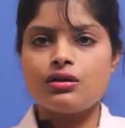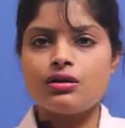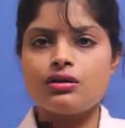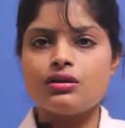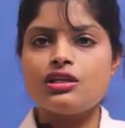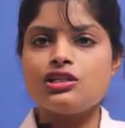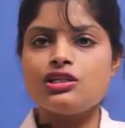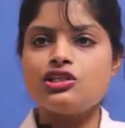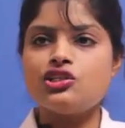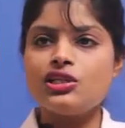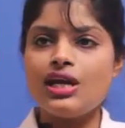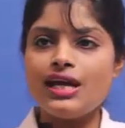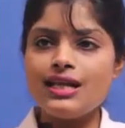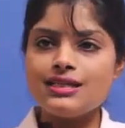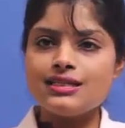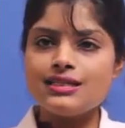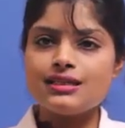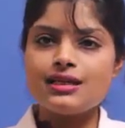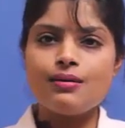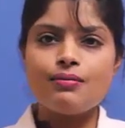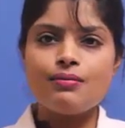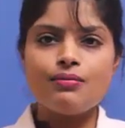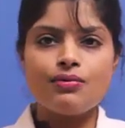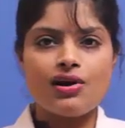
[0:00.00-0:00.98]
The gels
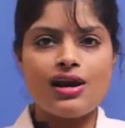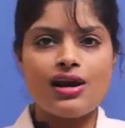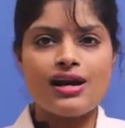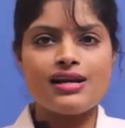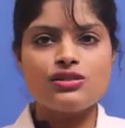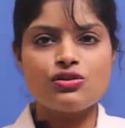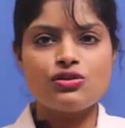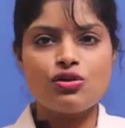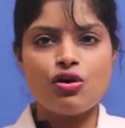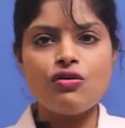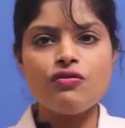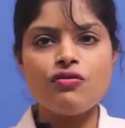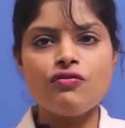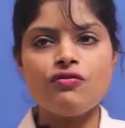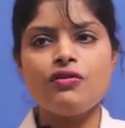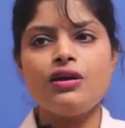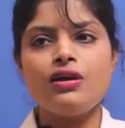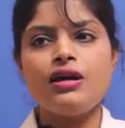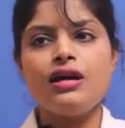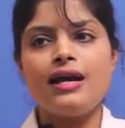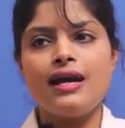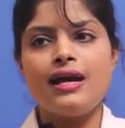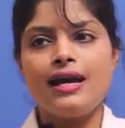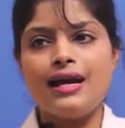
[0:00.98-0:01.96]
comprise of
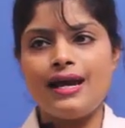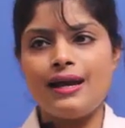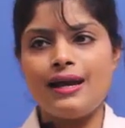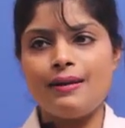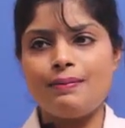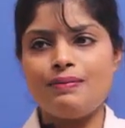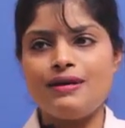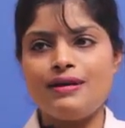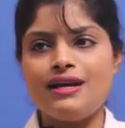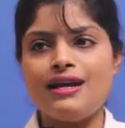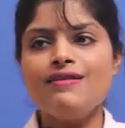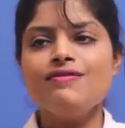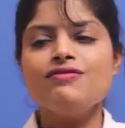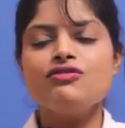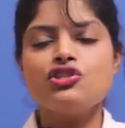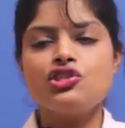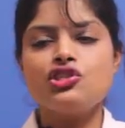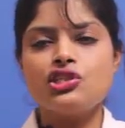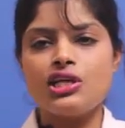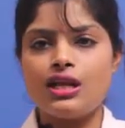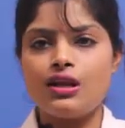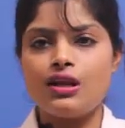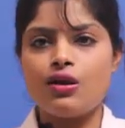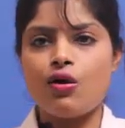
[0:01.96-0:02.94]
A P F
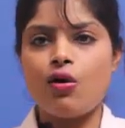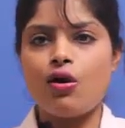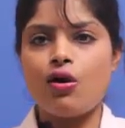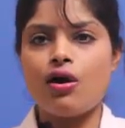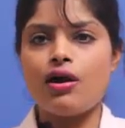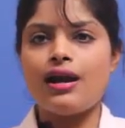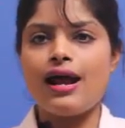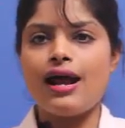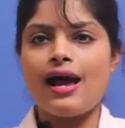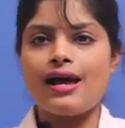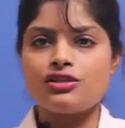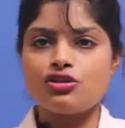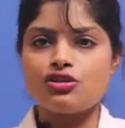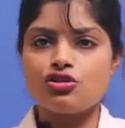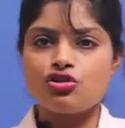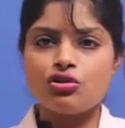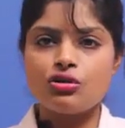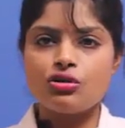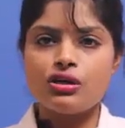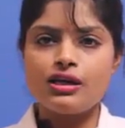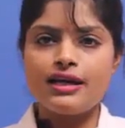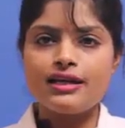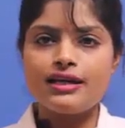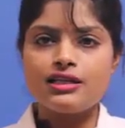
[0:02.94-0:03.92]
gel or
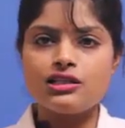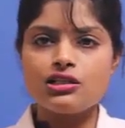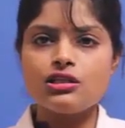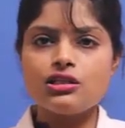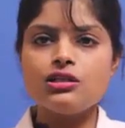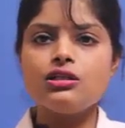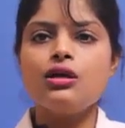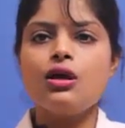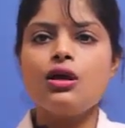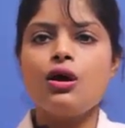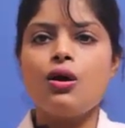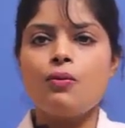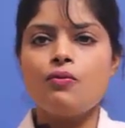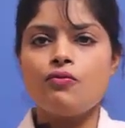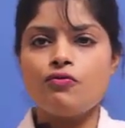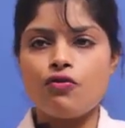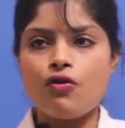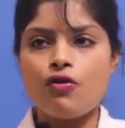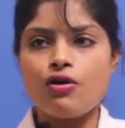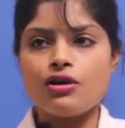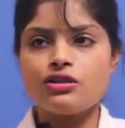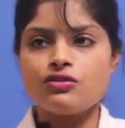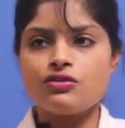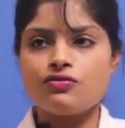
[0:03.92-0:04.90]
acidulated
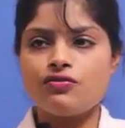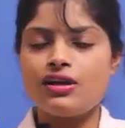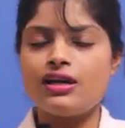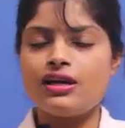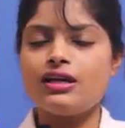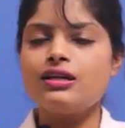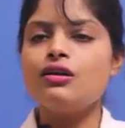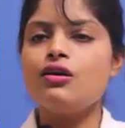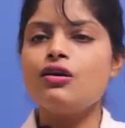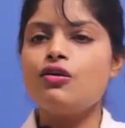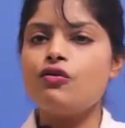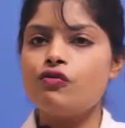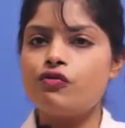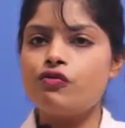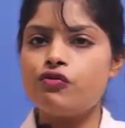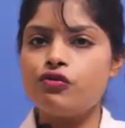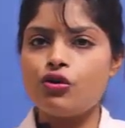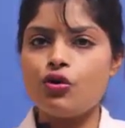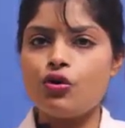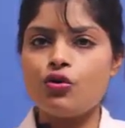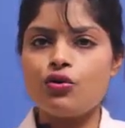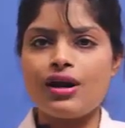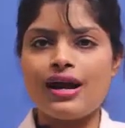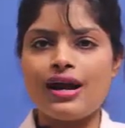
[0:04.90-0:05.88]
phosphate
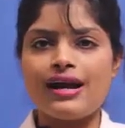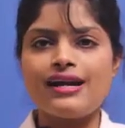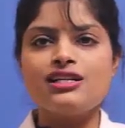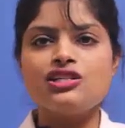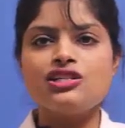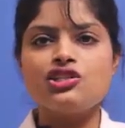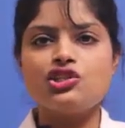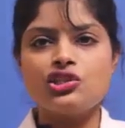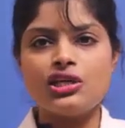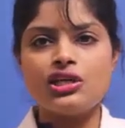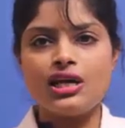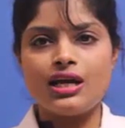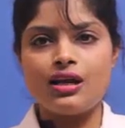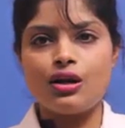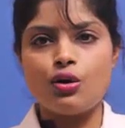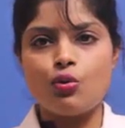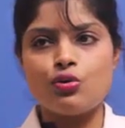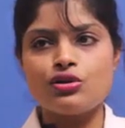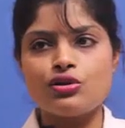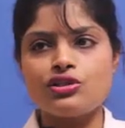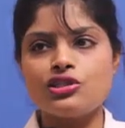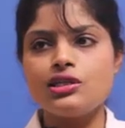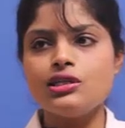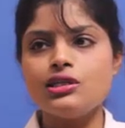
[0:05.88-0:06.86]
fluoride gel,
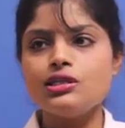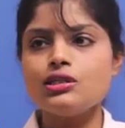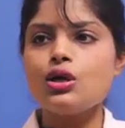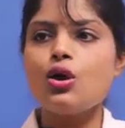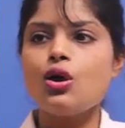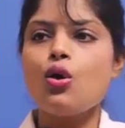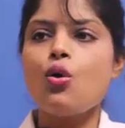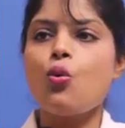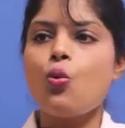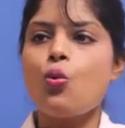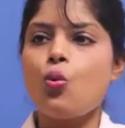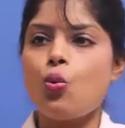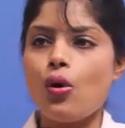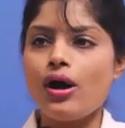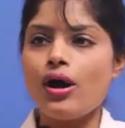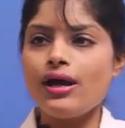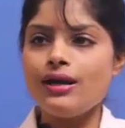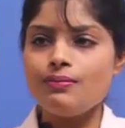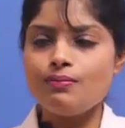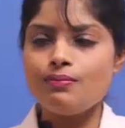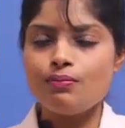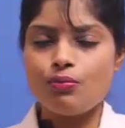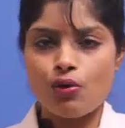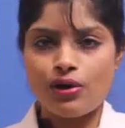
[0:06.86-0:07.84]
which is
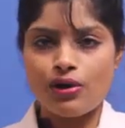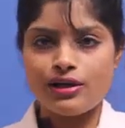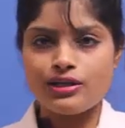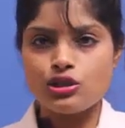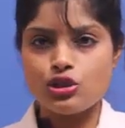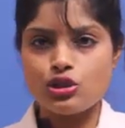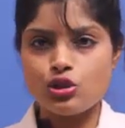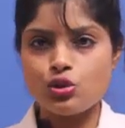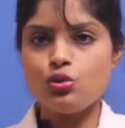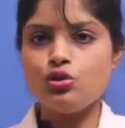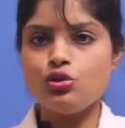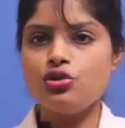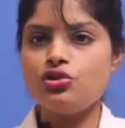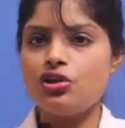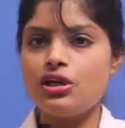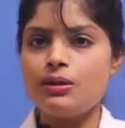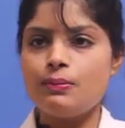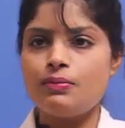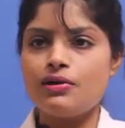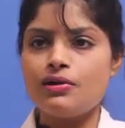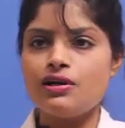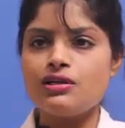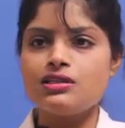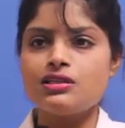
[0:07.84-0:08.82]
one point two
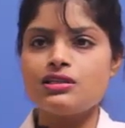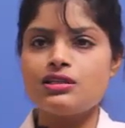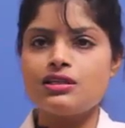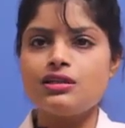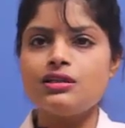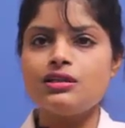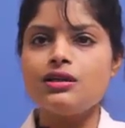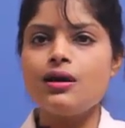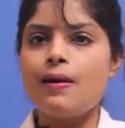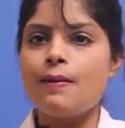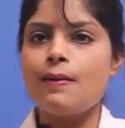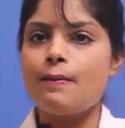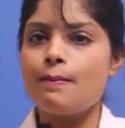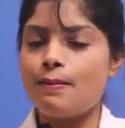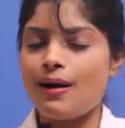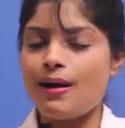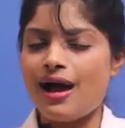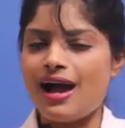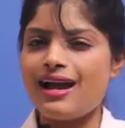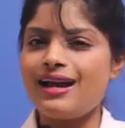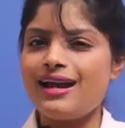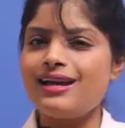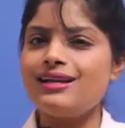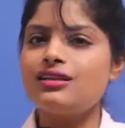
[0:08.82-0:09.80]
three percent
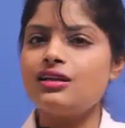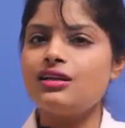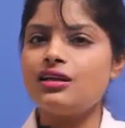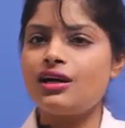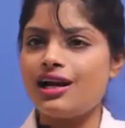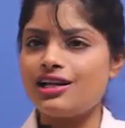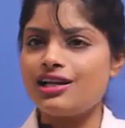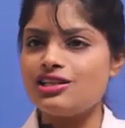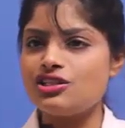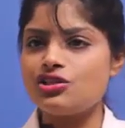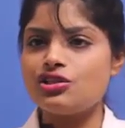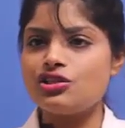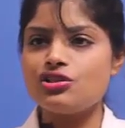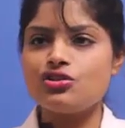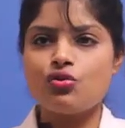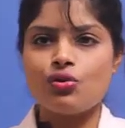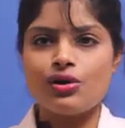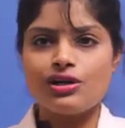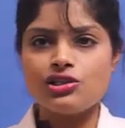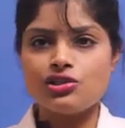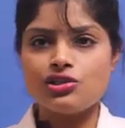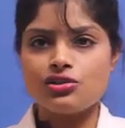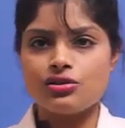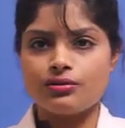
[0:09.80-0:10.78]
by the
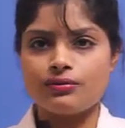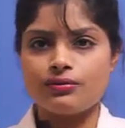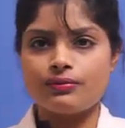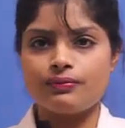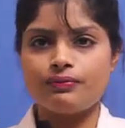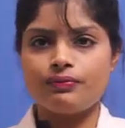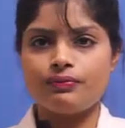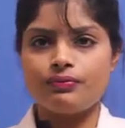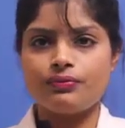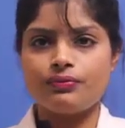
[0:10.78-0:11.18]
concentration.